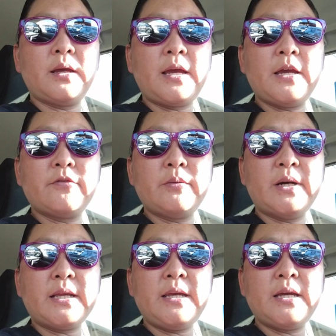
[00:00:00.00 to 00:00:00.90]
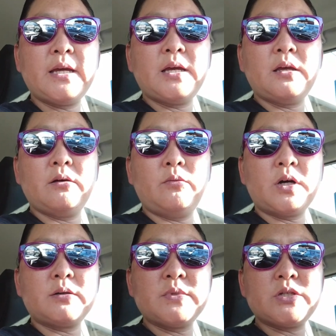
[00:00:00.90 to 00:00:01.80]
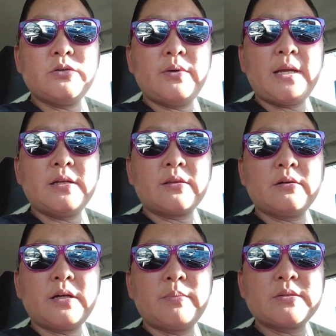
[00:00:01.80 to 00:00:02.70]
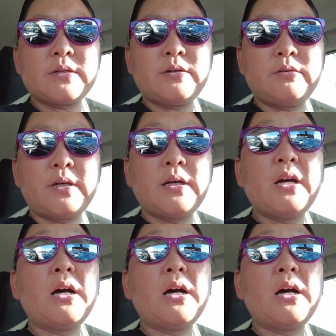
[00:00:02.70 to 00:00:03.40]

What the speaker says: Hey everybody, welcome to another episode.